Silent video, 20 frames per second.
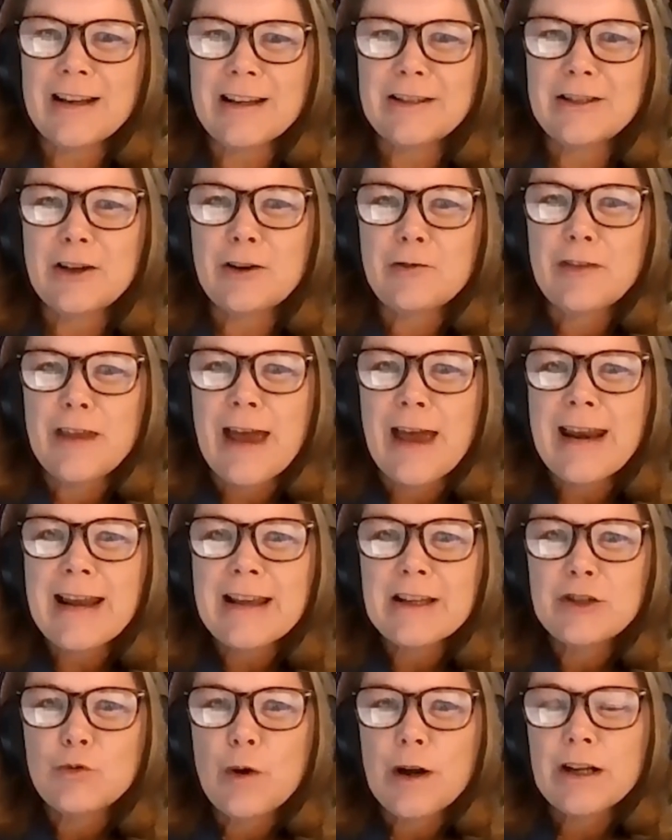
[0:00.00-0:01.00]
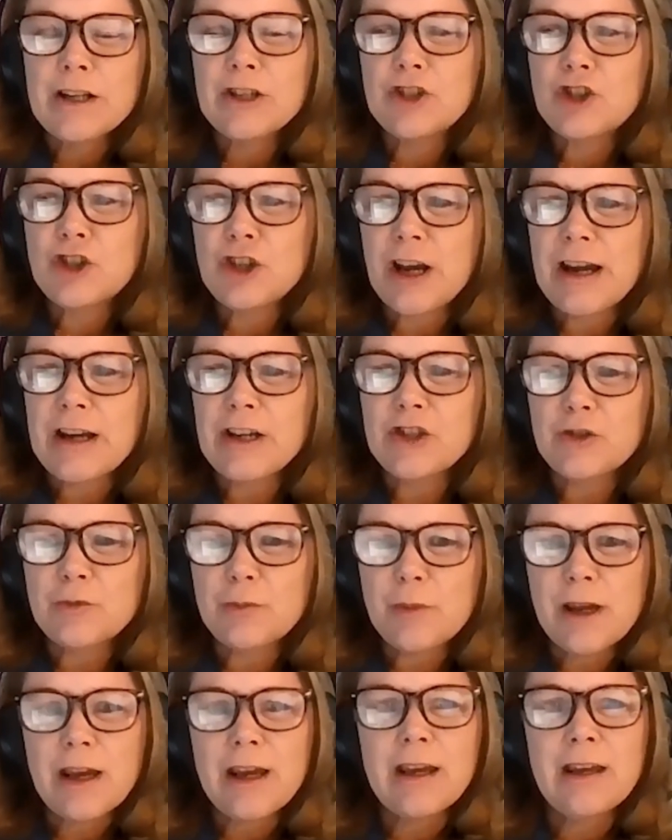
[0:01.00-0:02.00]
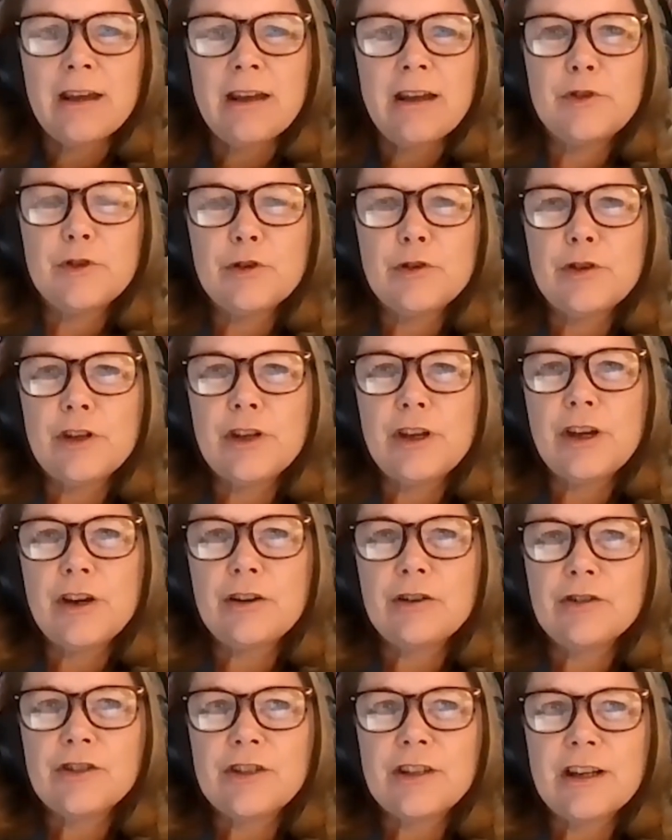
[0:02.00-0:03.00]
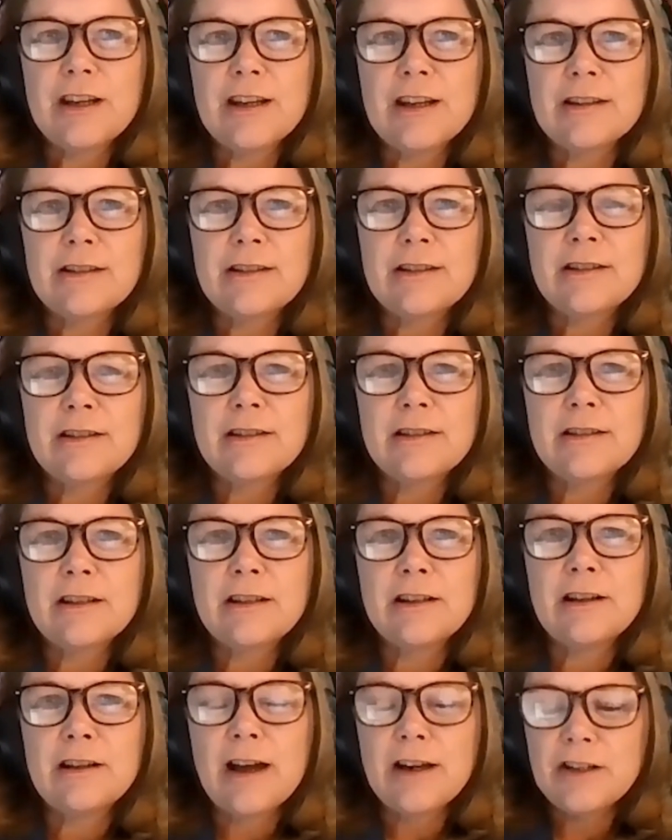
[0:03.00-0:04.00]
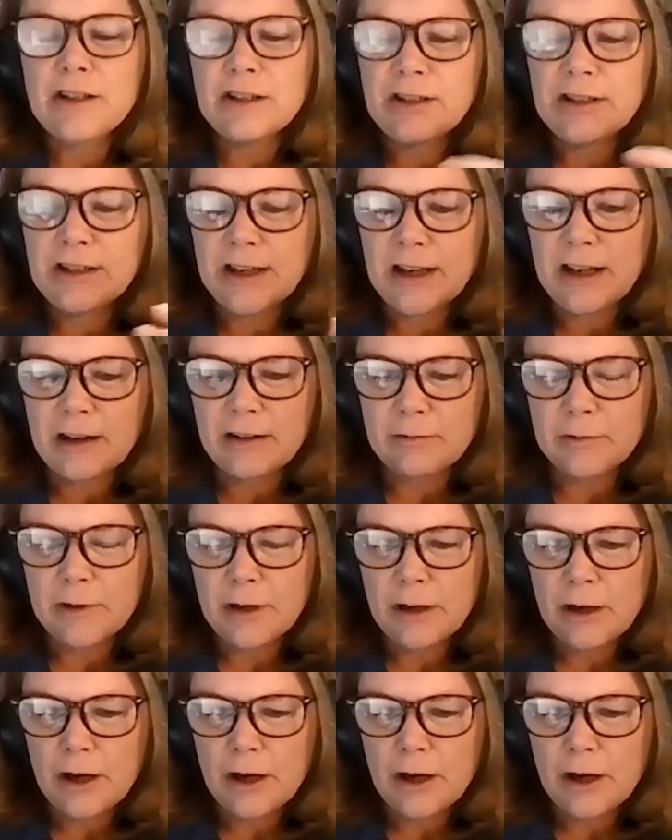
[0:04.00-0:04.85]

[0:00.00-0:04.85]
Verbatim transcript: And so that is what has changed me through the years is to not just see a,